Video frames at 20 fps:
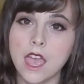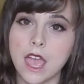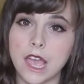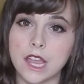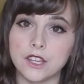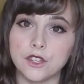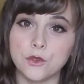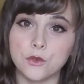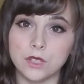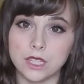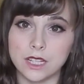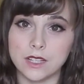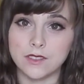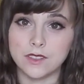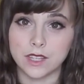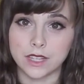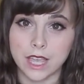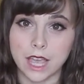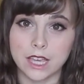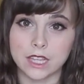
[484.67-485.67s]
and you need
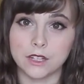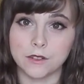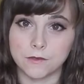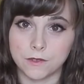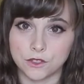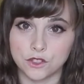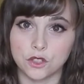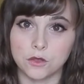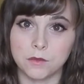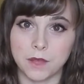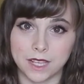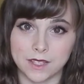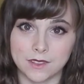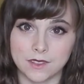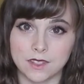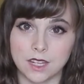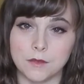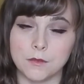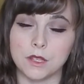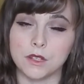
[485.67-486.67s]
to get an official bank
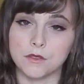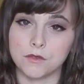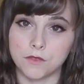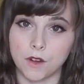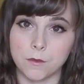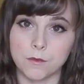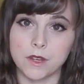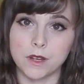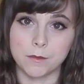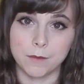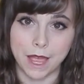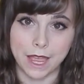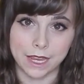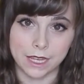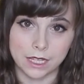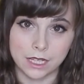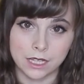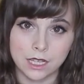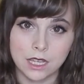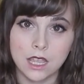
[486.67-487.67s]
statement from your bank
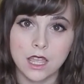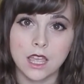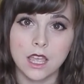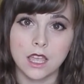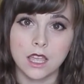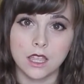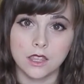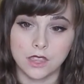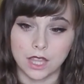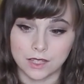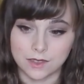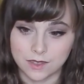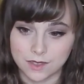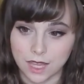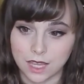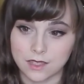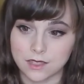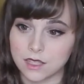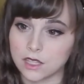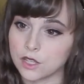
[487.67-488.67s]
that
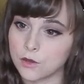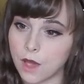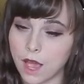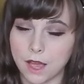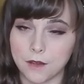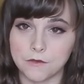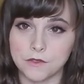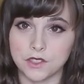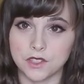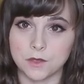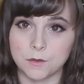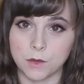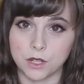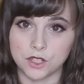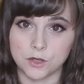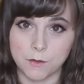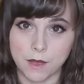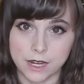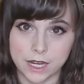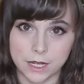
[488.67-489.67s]
says that you have this
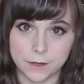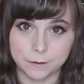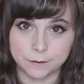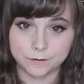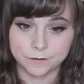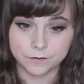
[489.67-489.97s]
much money.